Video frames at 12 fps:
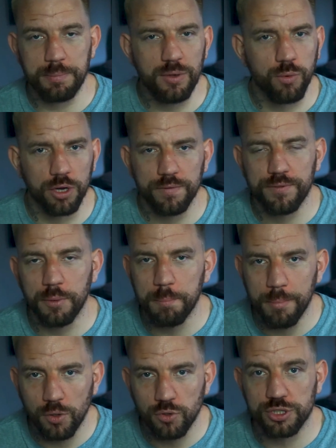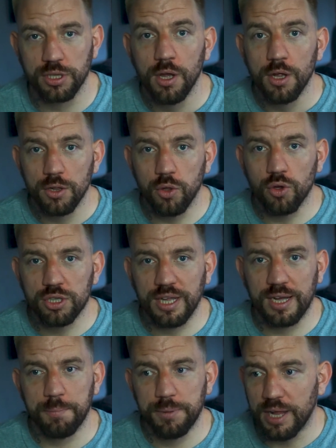to be one of the most
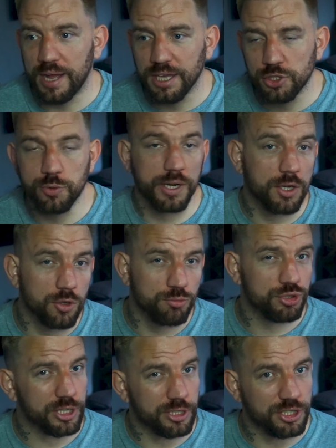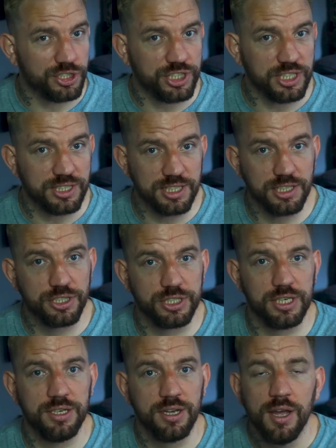looked at players when it comes to the cheating
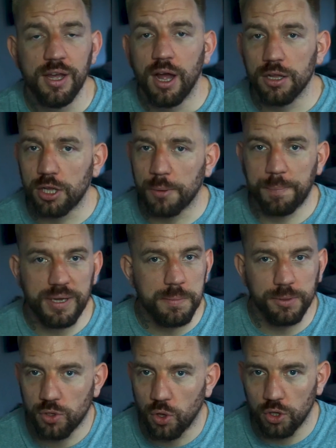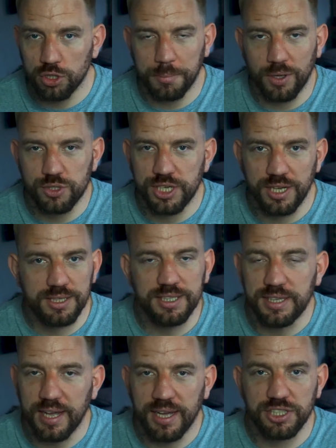scene. A lot of people called him out
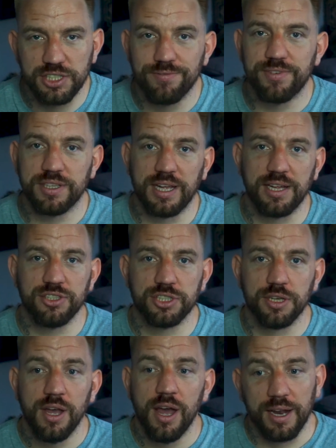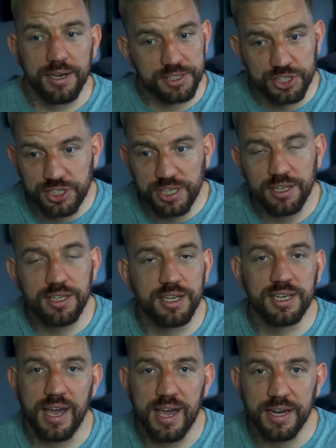early days in Verdansk and it's still
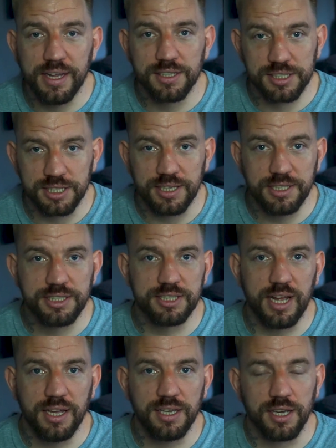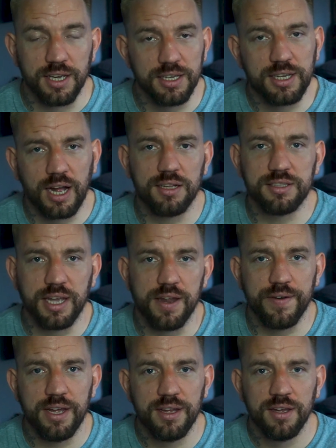occurring to this day in
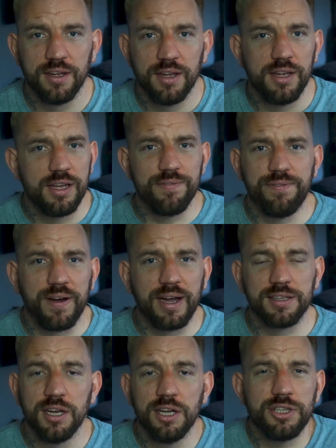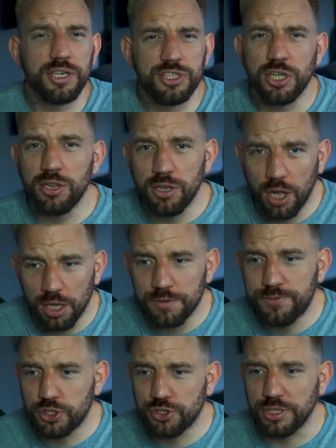Caldera. In fact, there is a
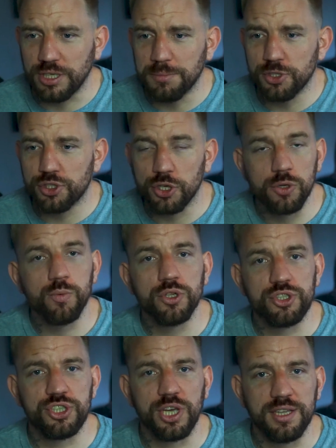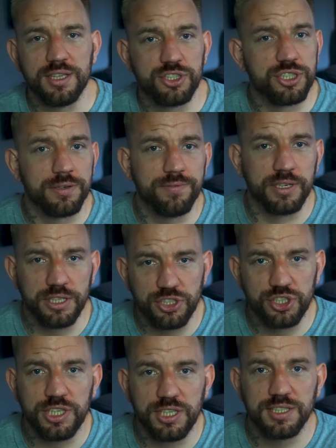lot of streamers who would say that
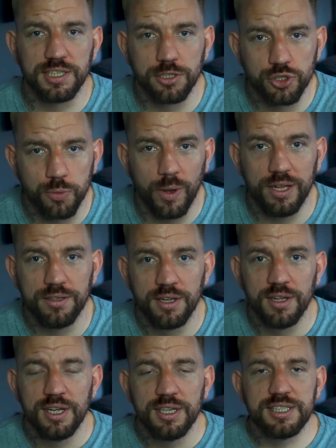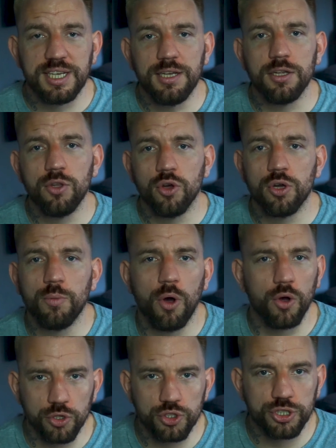Symfuhny's cheating as well. Take a look at
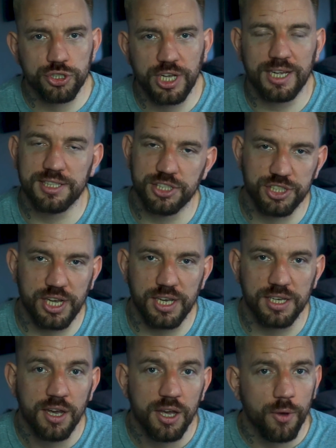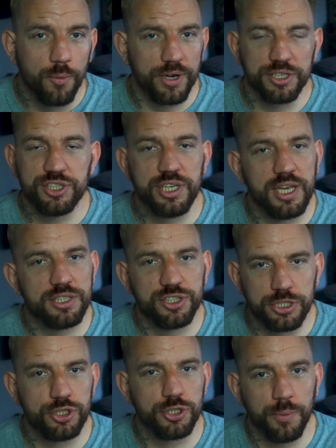what HusKerrs had to say when a certain
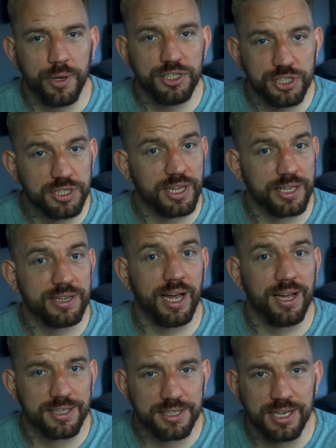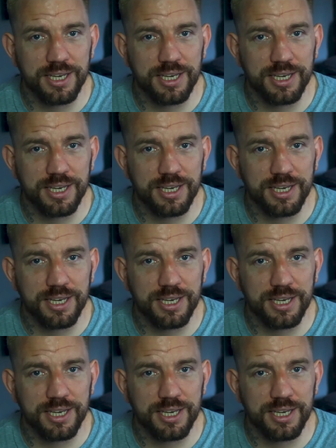situation like that